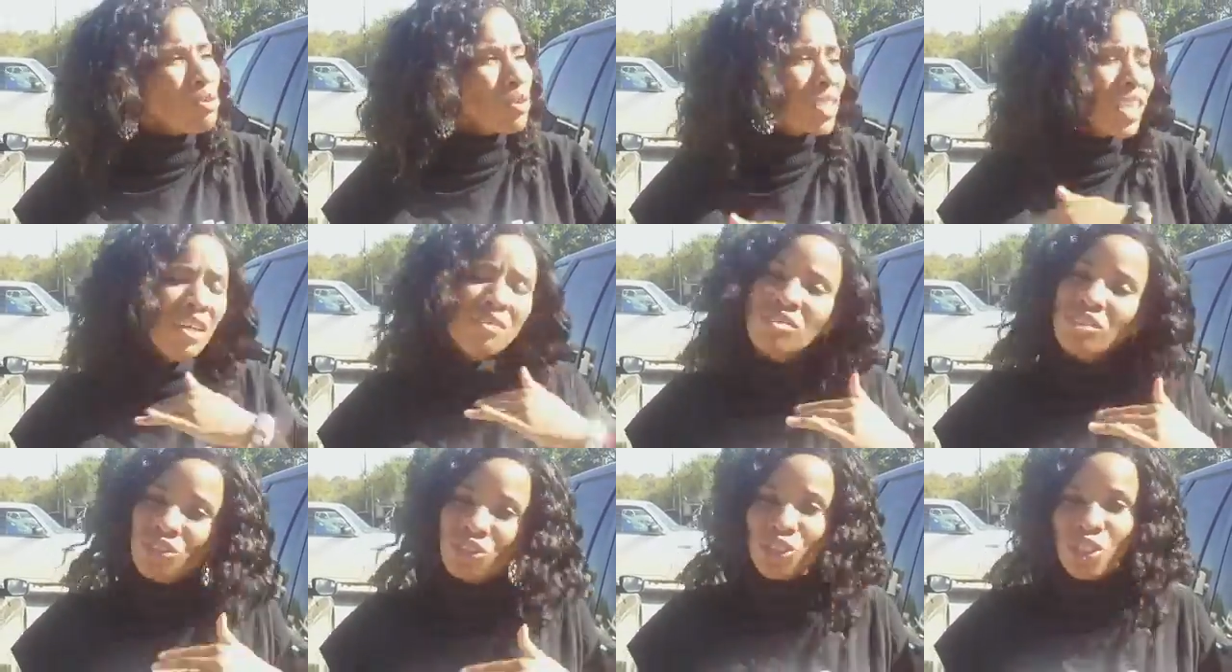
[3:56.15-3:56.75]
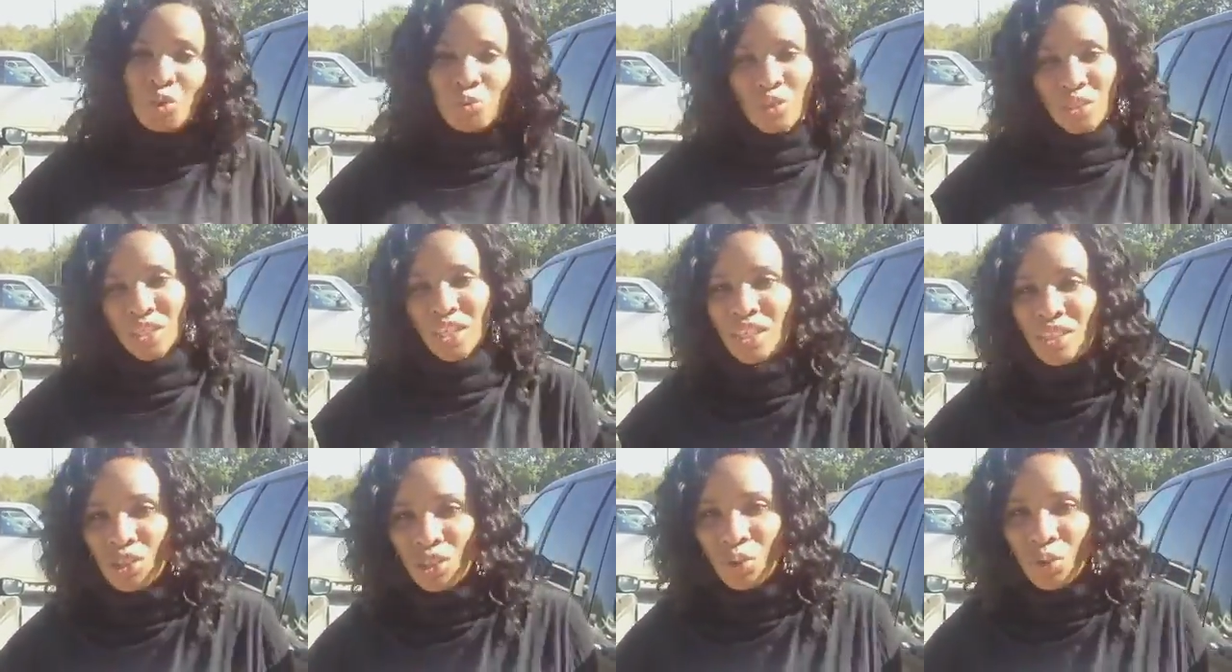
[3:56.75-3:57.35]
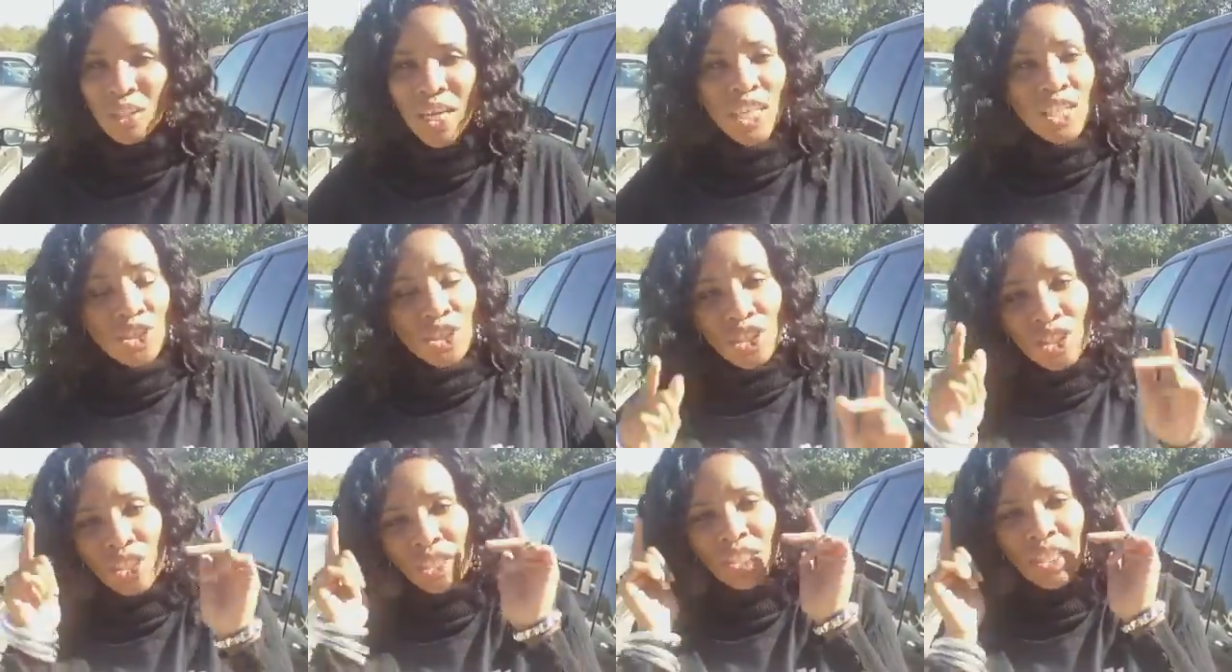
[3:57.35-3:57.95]
Who gives a shit what they doing?
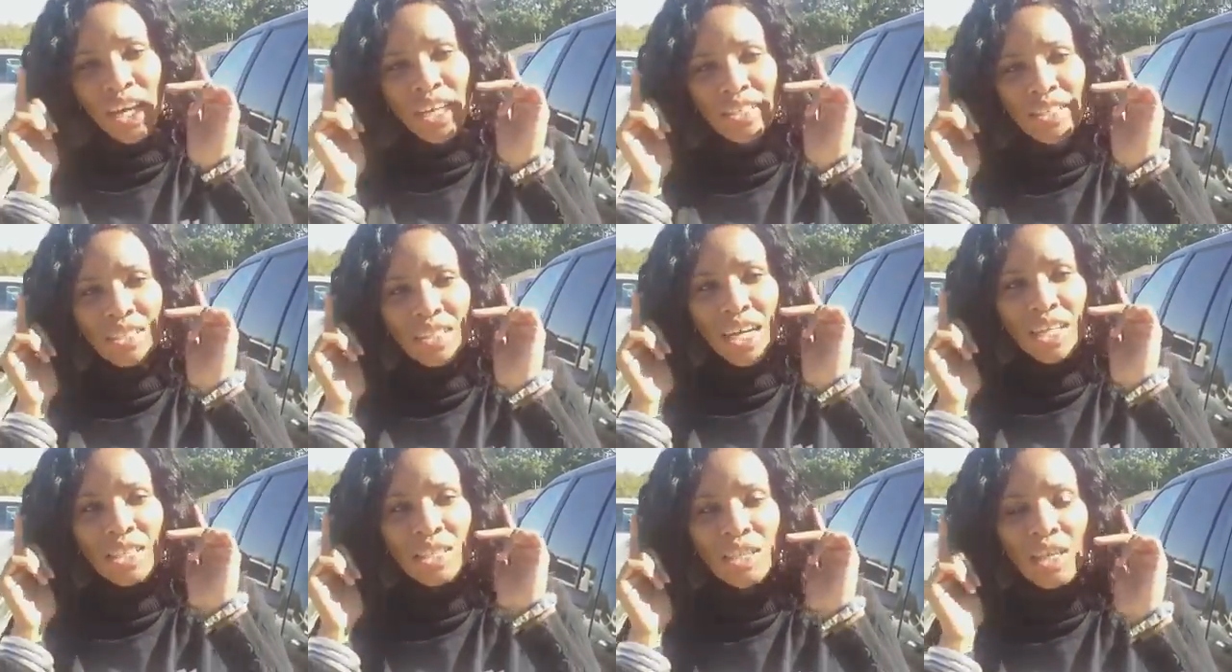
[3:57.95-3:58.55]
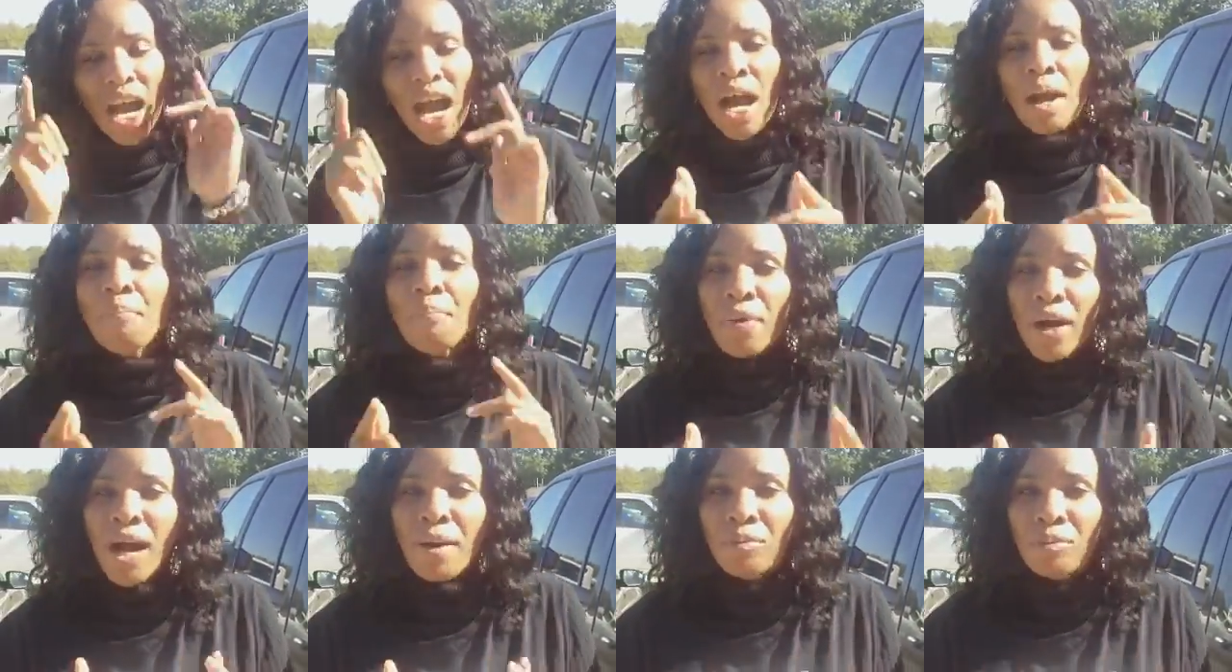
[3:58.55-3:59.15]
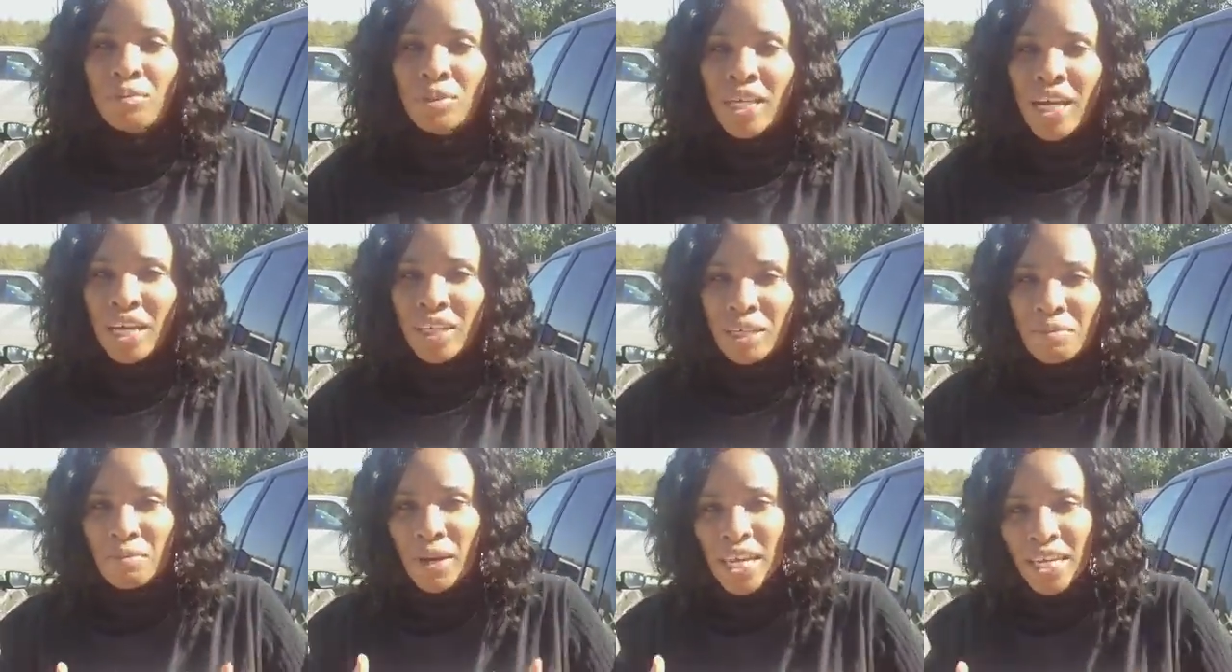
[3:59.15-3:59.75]
That's our problem
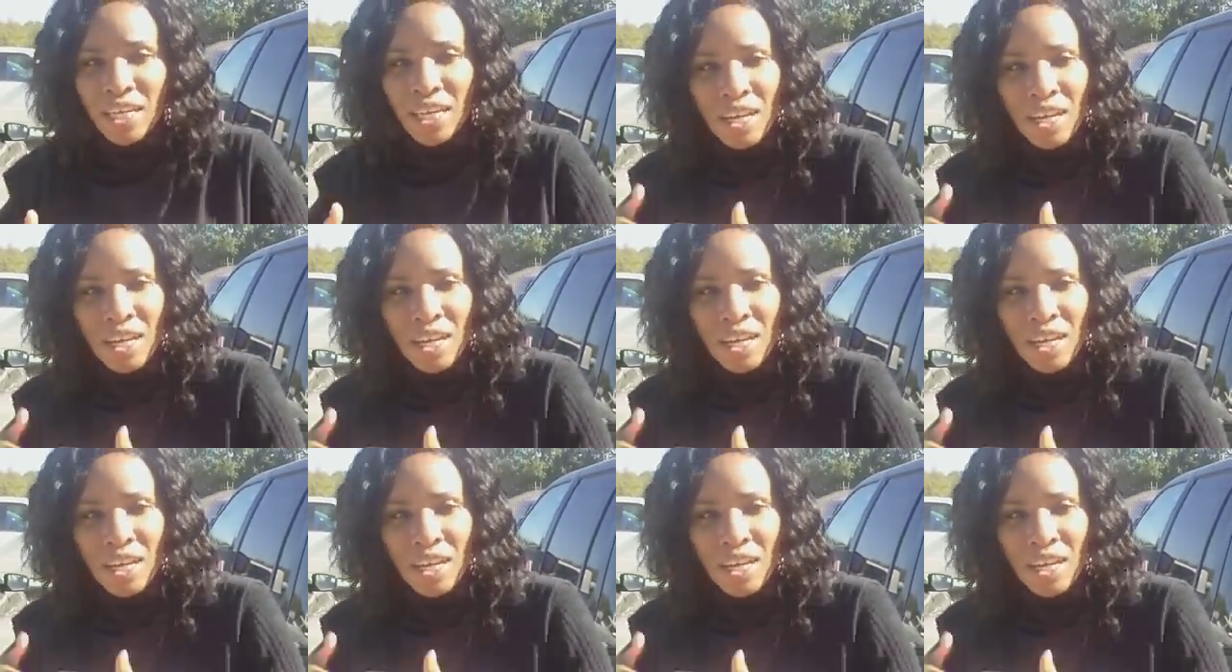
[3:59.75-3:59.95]
now. They make